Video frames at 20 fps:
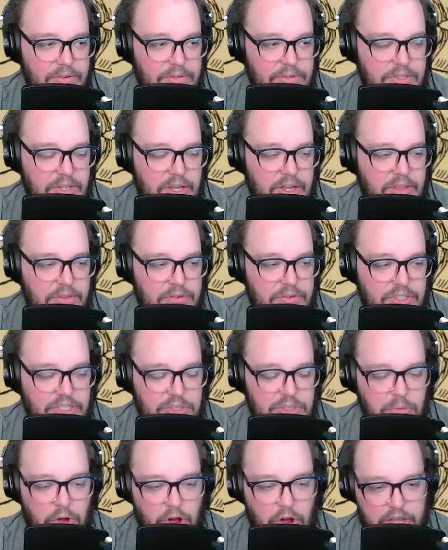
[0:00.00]
There's a
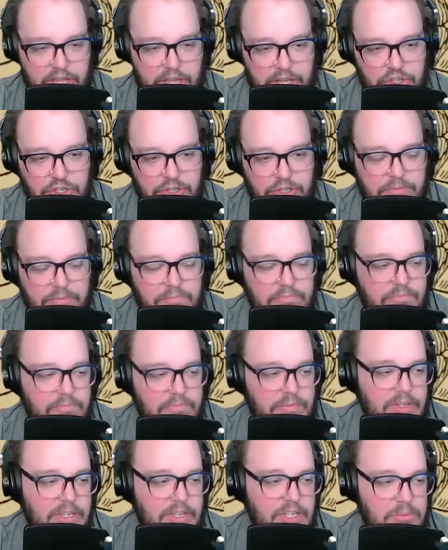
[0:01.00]
small kitchen,
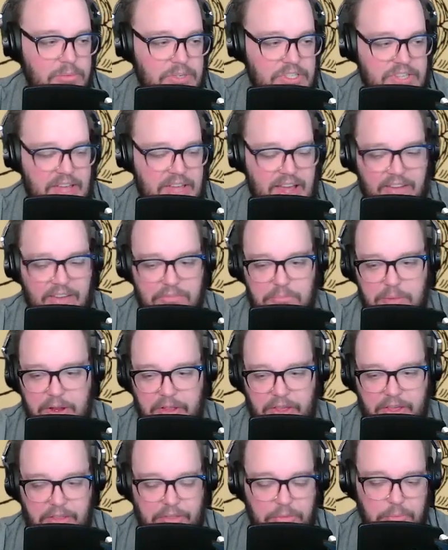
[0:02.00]
could be staffed
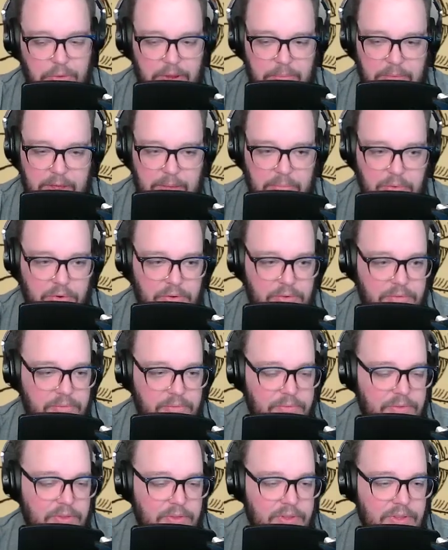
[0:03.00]
by like three people,